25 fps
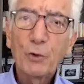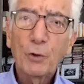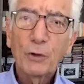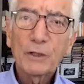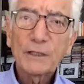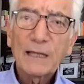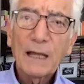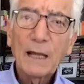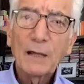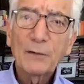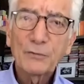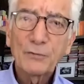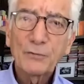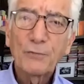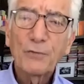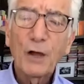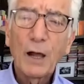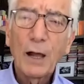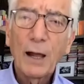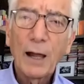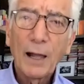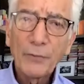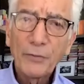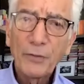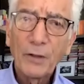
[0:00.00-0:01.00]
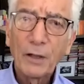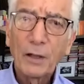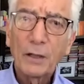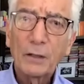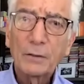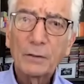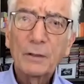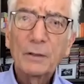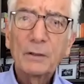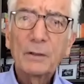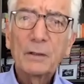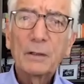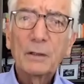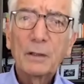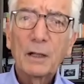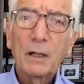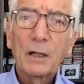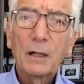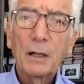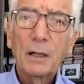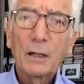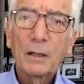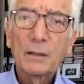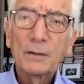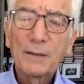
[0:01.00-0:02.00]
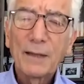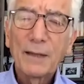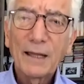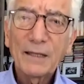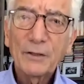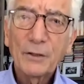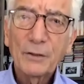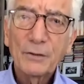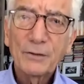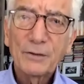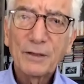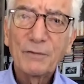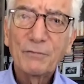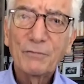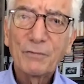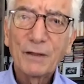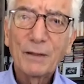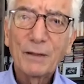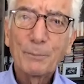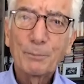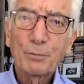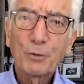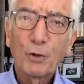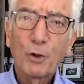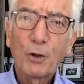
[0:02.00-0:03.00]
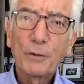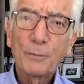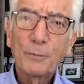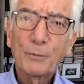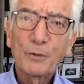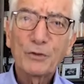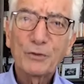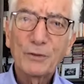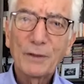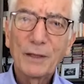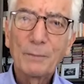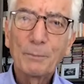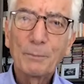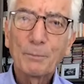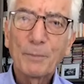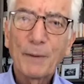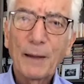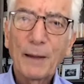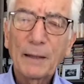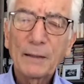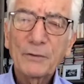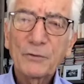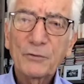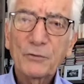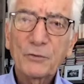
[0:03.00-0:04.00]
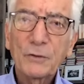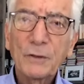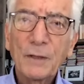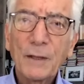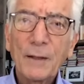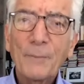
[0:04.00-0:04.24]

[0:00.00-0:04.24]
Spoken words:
account for other negative employment impact,